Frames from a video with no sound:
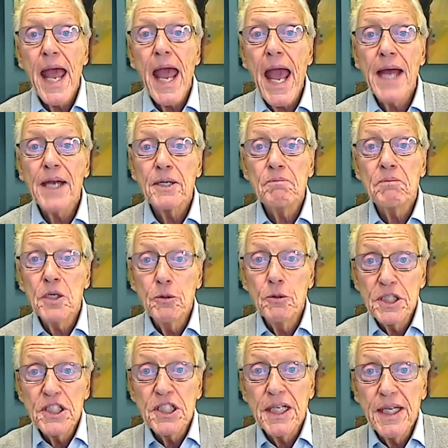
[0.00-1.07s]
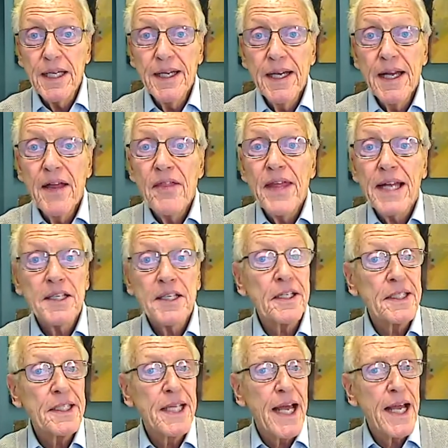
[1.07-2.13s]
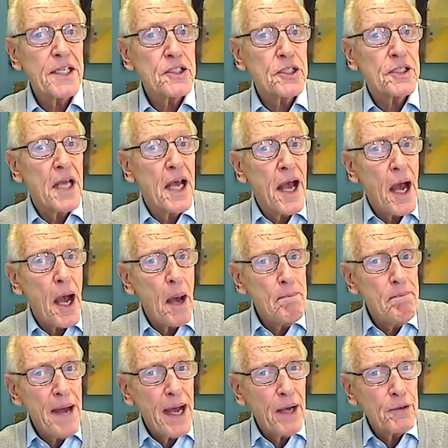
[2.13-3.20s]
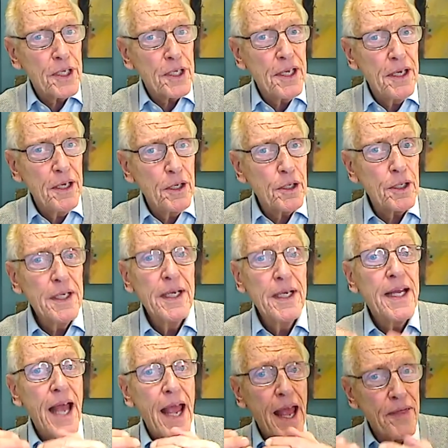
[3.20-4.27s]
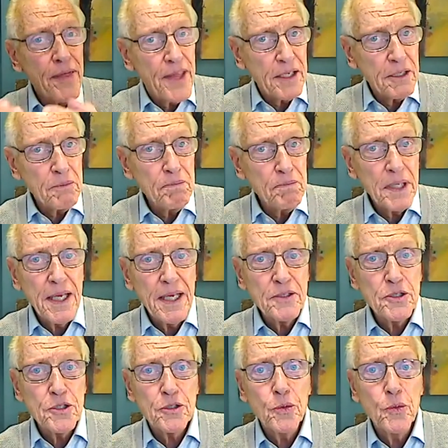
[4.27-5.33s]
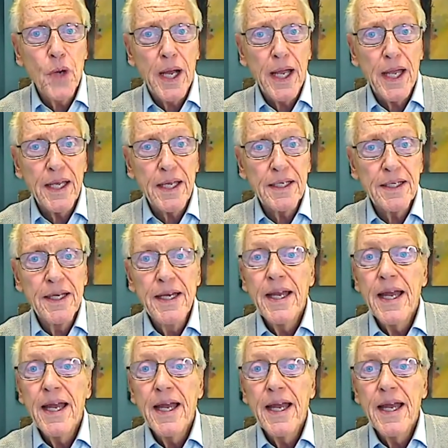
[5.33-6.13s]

an immunity that can last about a year, and then it begins to wane.